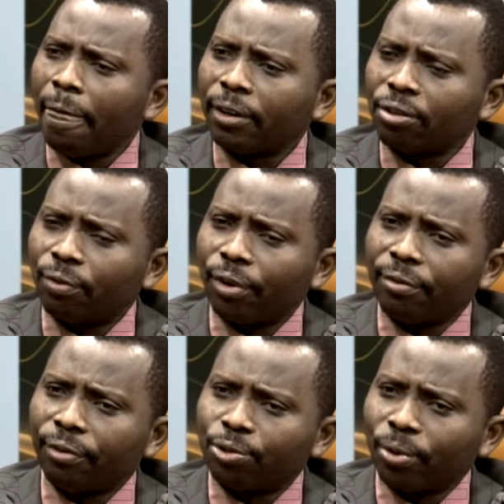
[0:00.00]
First of all,
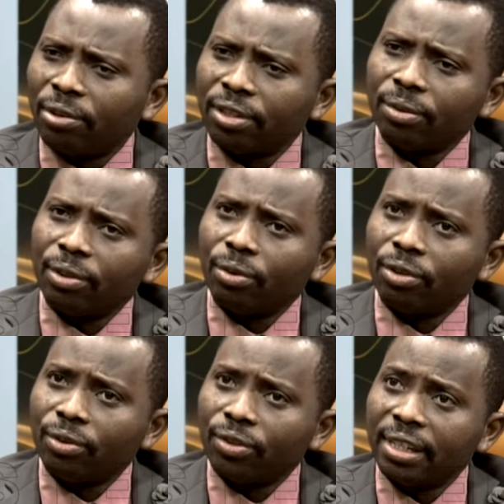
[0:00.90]
in phase one, you're
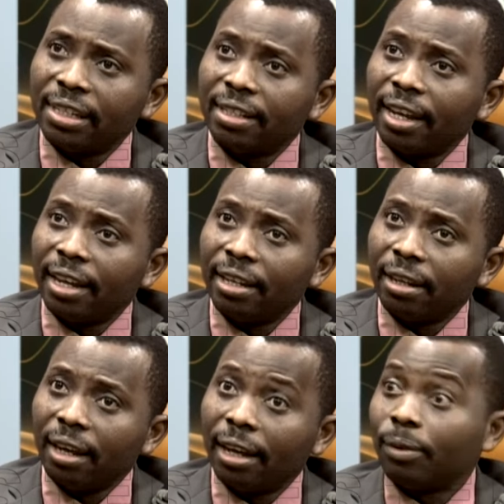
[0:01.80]
using it
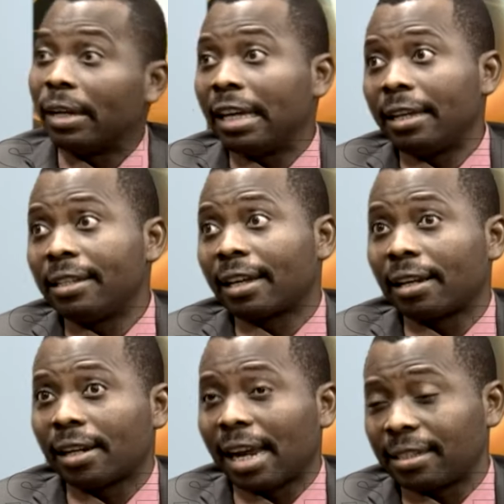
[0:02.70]
in, in
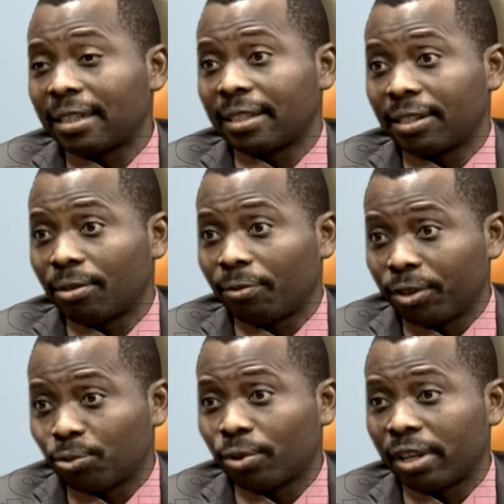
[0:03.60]
classic cases of
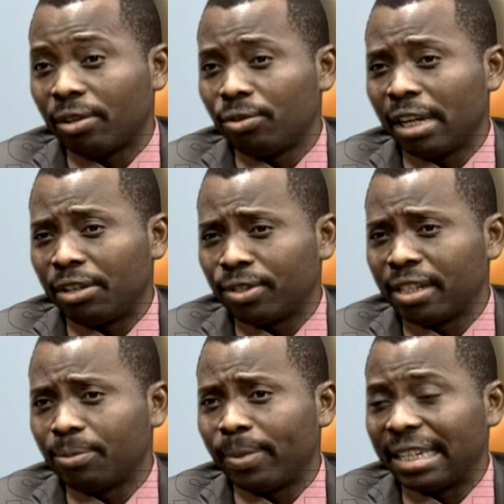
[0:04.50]
phase one. You're
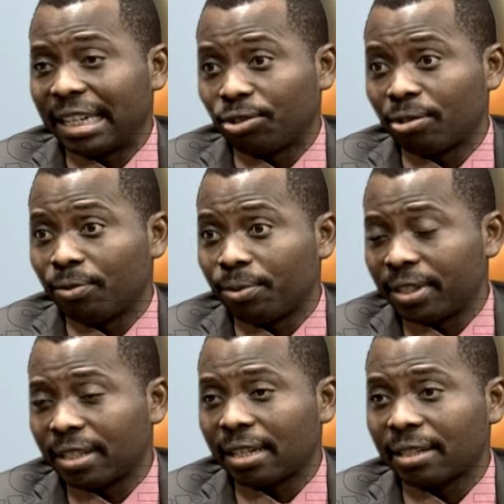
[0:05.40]
using the medication, for
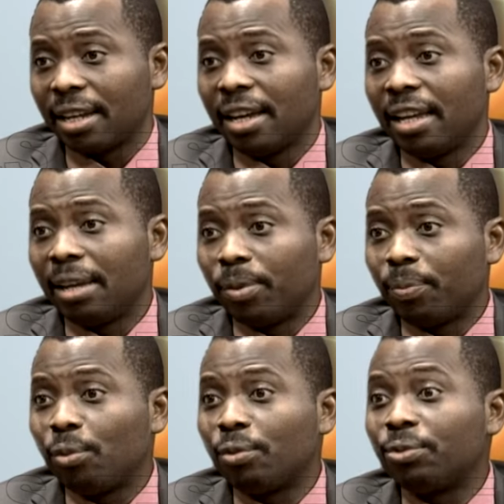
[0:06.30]
instance, in
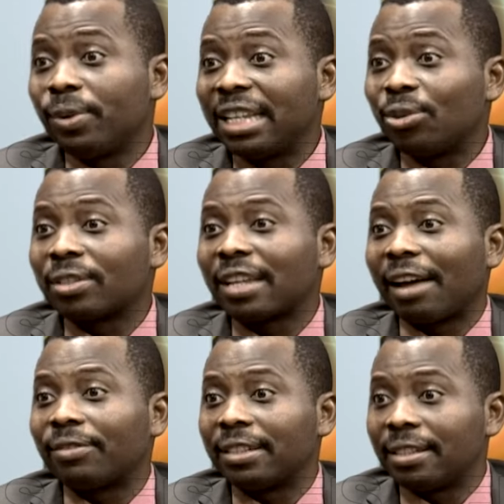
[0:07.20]
people who really don't
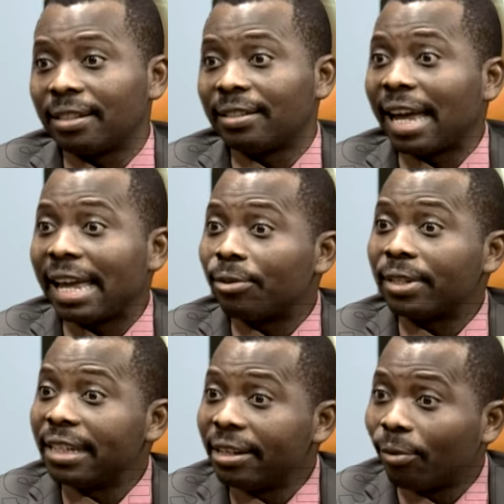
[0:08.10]
have the disease. They're
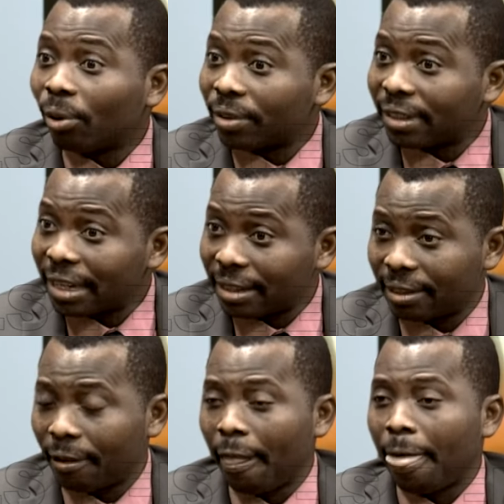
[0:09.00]
healthy
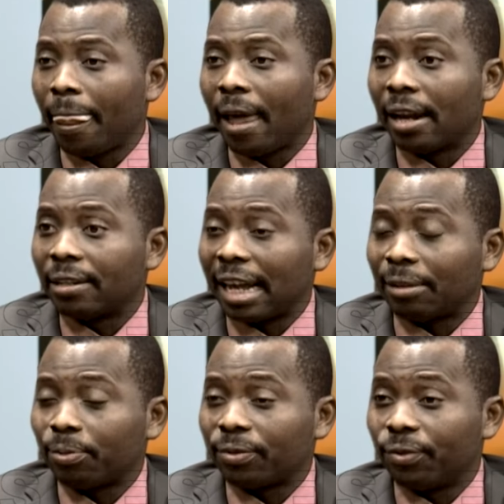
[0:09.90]
volunteers. And
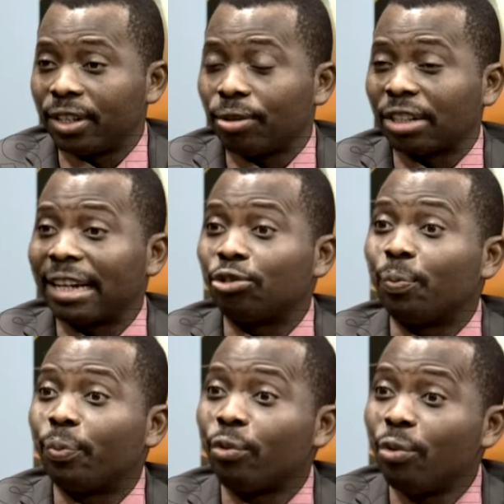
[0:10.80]
that phase, you're trying to
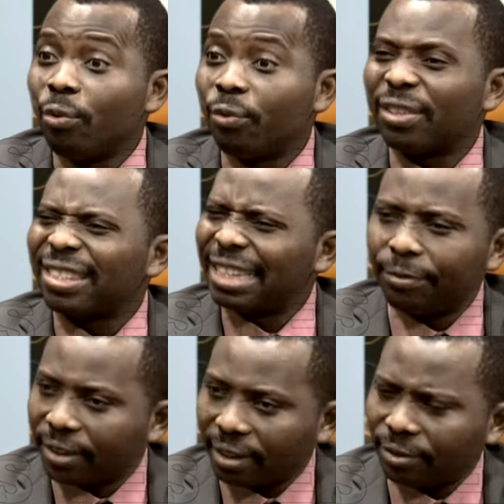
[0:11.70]
prove
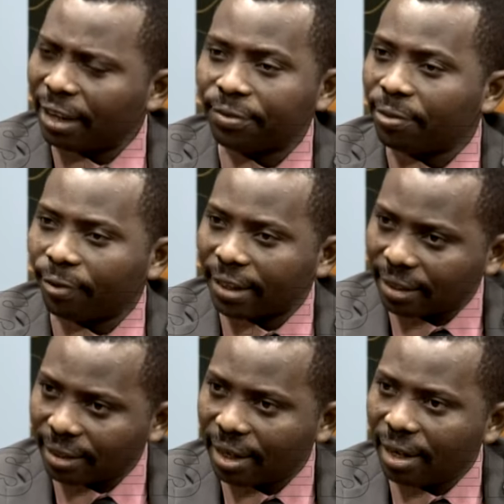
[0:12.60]
safety, safety
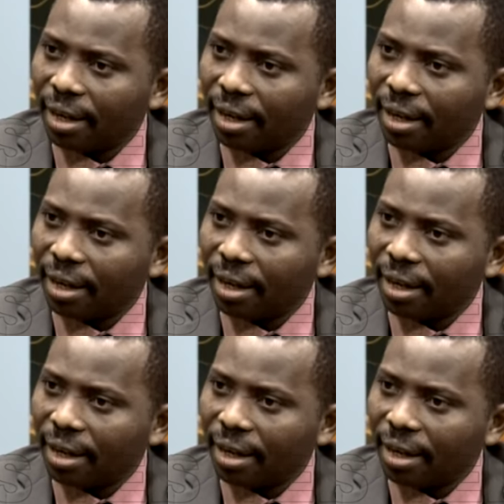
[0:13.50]
first.